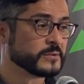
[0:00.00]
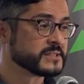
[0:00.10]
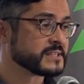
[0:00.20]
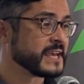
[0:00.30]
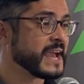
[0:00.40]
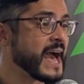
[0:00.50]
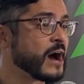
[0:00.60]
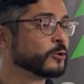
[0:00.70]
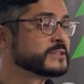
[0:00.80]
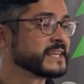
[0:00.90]
He was saying,
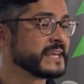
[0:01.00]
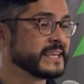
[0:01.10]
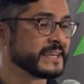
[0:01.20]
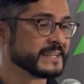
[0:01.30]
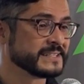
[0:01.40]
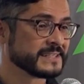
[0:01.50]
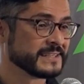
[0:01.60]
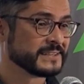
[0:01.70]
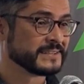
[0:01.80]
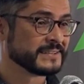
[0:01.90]
I'll take it.